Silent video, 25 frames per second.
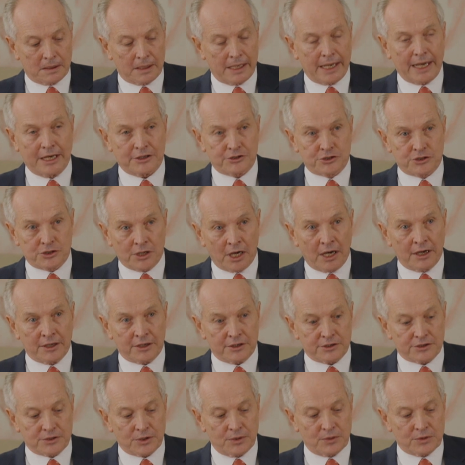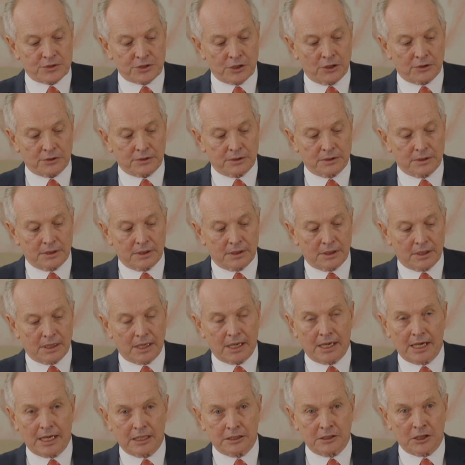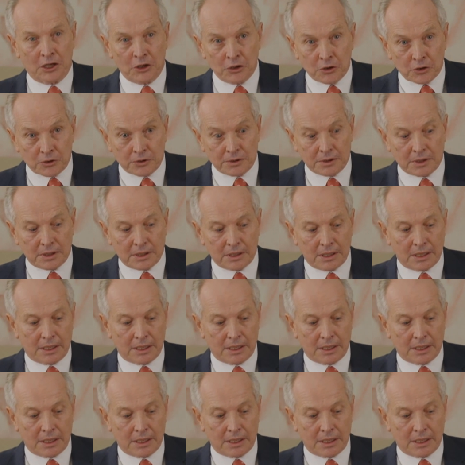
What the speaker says: outsiders. He was not alone